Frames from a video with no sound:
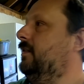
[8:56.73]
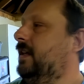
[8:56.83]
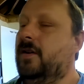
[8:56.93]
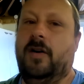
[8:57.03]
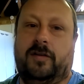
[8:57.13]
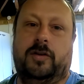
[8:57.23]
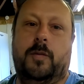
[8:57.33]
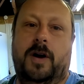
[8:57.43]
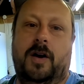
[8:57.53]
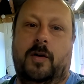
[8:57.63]
They're nice to
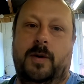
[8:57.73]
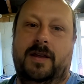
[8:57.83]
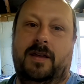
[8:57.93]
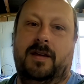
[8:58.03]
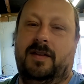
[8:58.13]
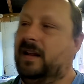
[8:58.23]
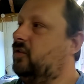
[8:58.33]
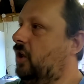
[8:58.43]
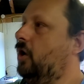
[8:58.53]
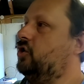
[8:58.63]
work with. They're
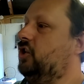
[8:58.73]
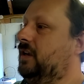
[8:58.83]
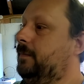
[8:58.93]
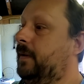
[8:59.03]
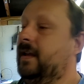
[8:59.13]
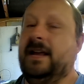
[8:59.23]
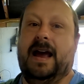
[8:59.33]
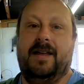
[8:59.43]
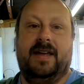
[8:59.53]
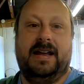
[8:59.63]
dirt cheap,
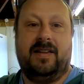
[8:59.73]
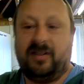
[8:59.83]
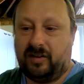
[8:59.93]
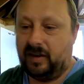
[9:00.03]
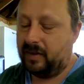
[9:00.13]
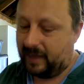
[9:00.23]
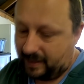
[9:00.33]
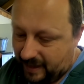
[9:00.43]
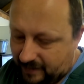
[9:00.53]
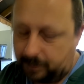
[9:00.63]
and they're
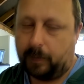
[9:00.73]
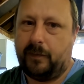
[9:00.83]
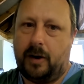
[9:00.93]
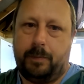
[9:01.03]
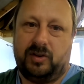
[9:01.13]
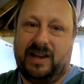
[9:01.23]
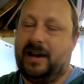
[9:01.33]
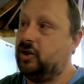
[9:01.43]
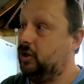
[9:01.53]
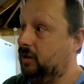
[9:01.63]
there to provide
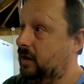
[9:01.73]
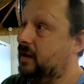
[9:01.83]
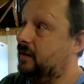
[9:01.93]
protection.